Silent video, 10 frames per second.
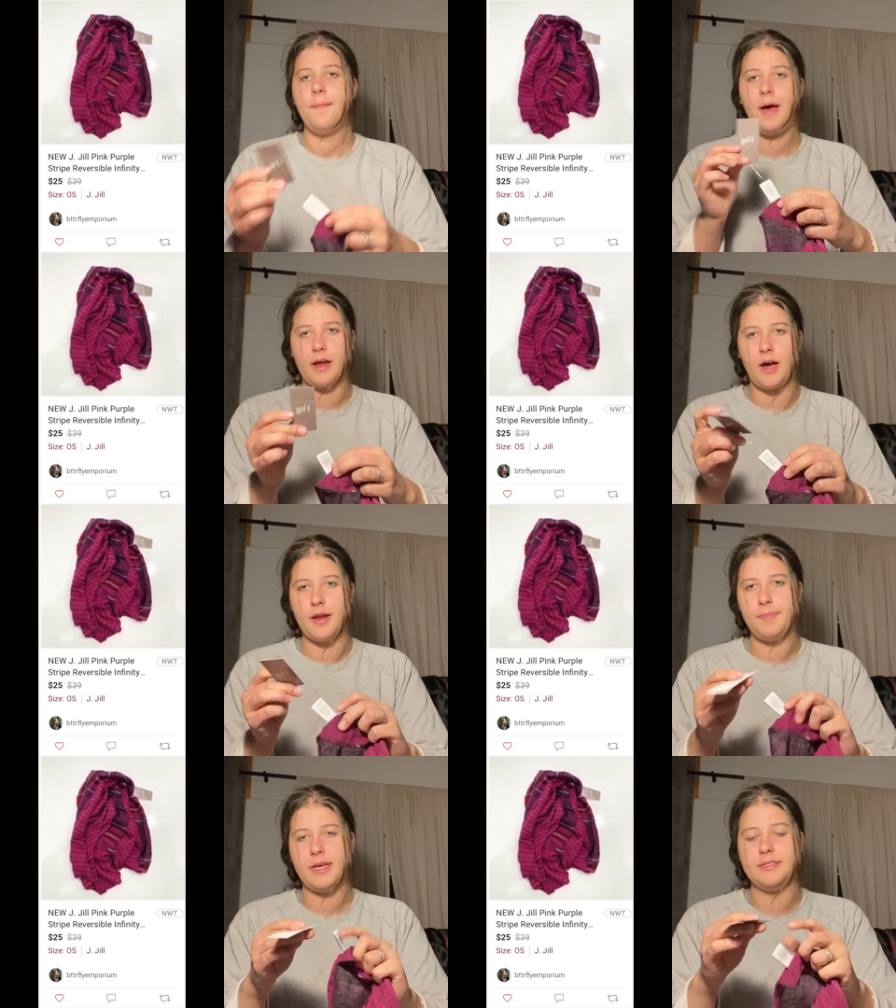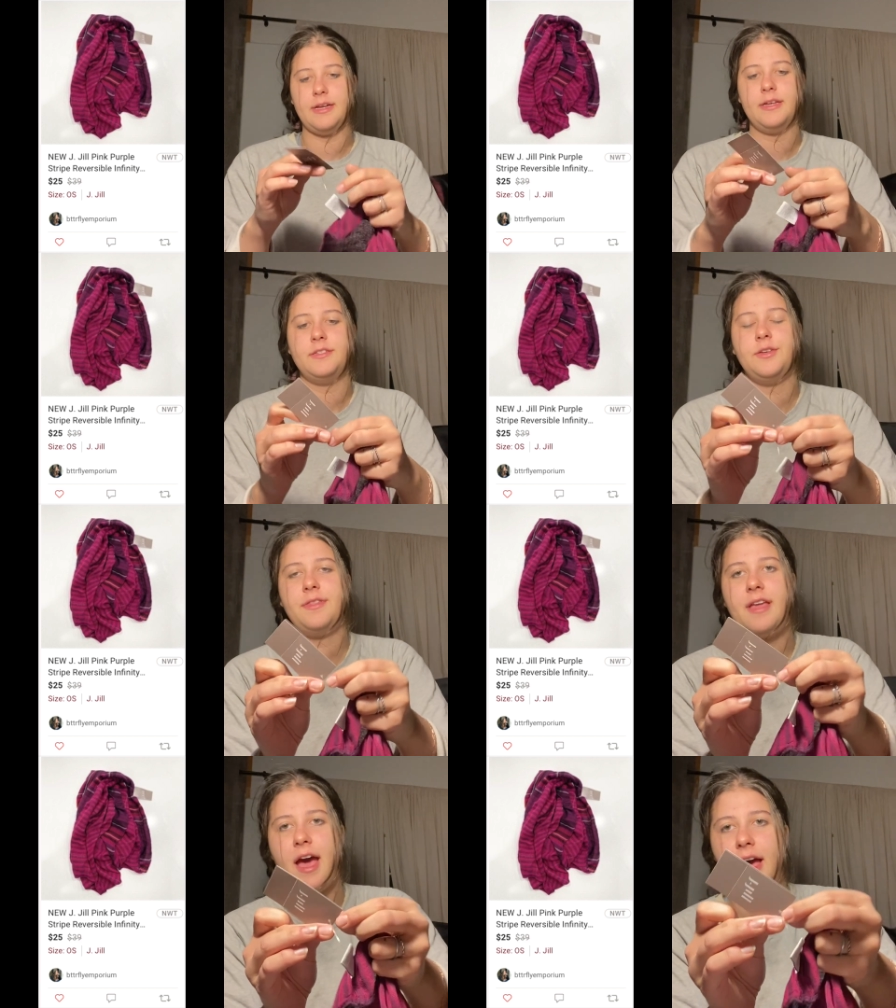I got it because it is new
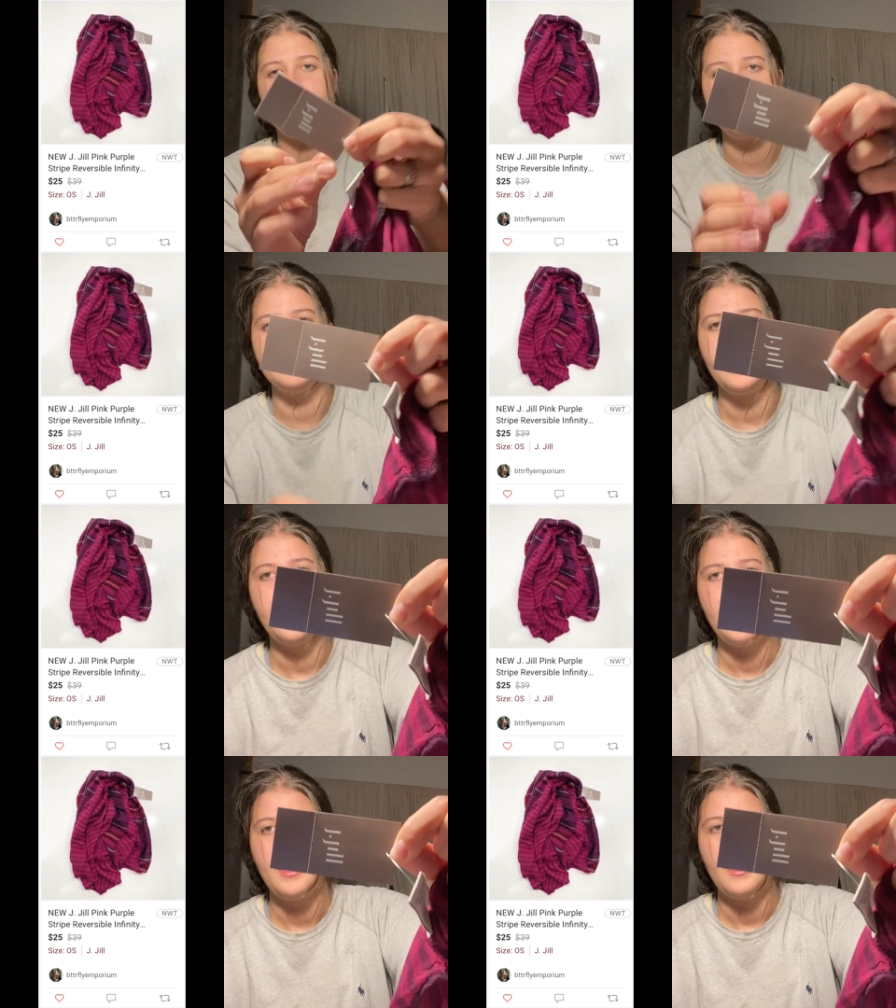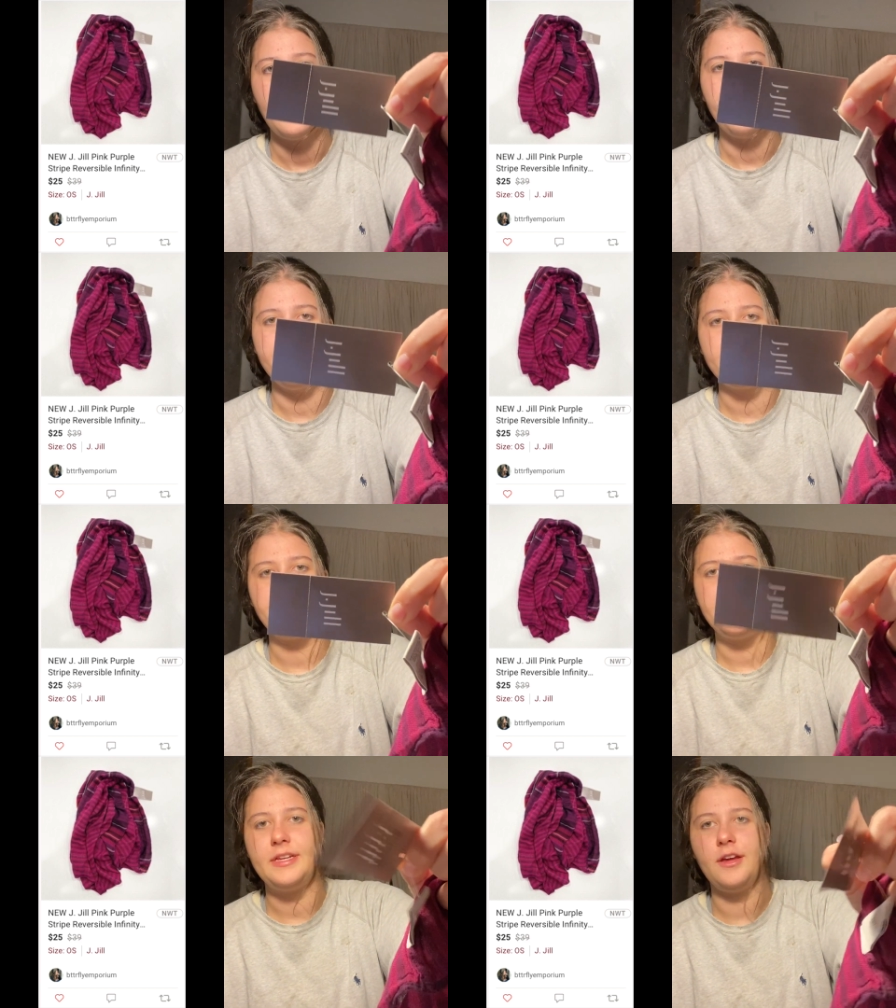with tags. This
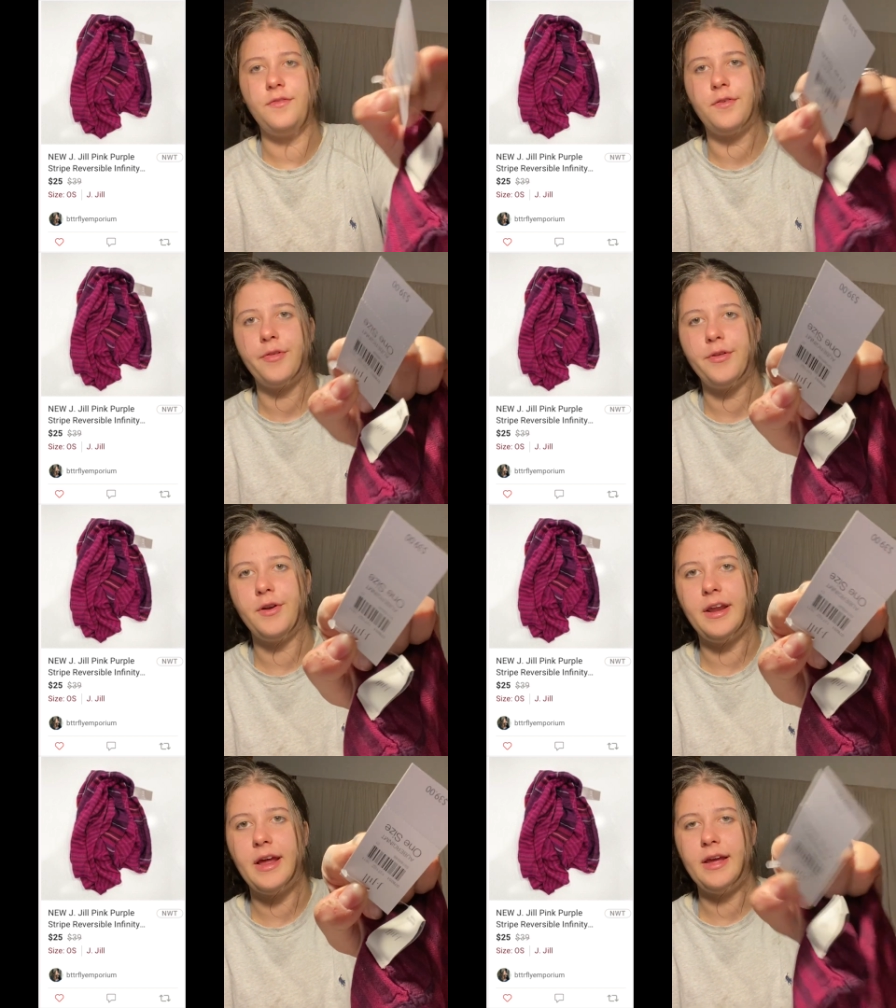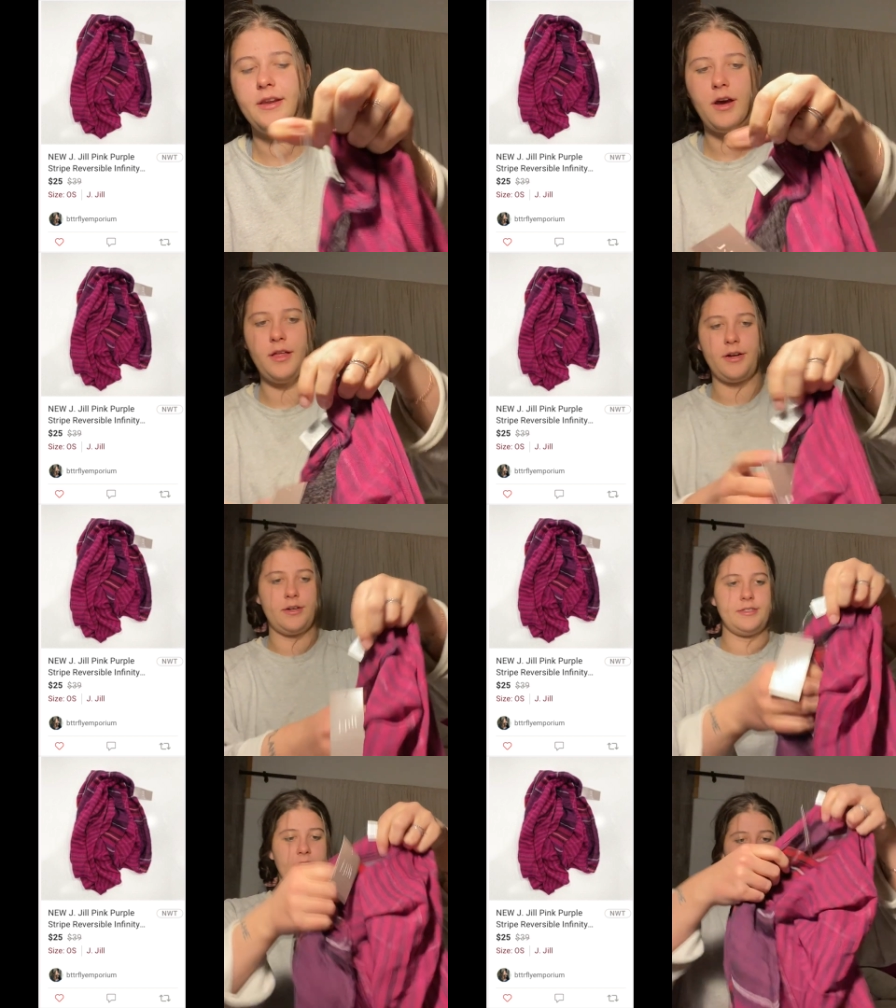retailed for
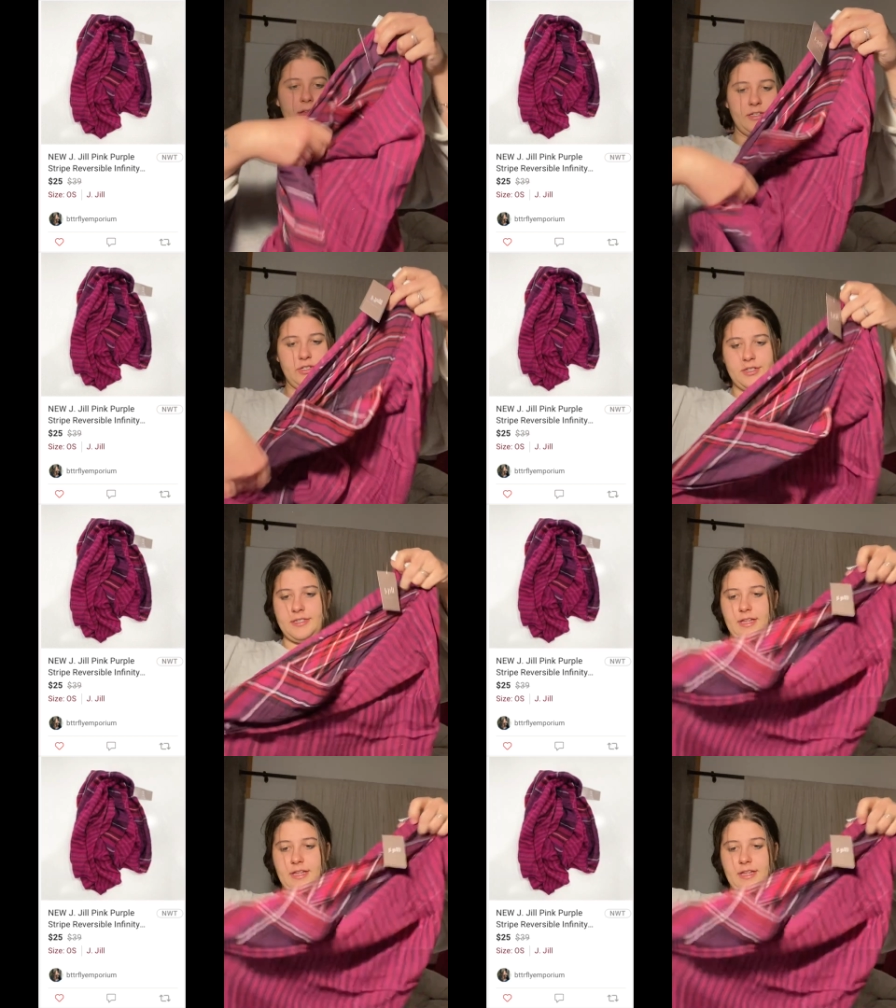$39 and it's just